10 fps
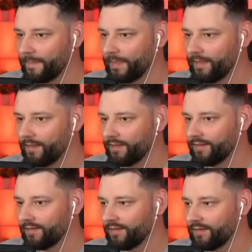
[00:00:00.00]

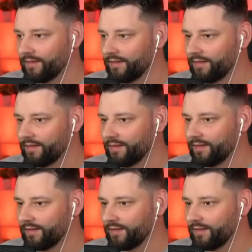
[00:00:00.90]

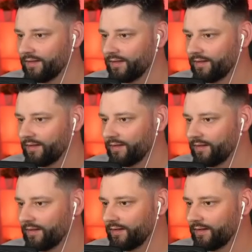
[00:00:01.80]
(no one is talking)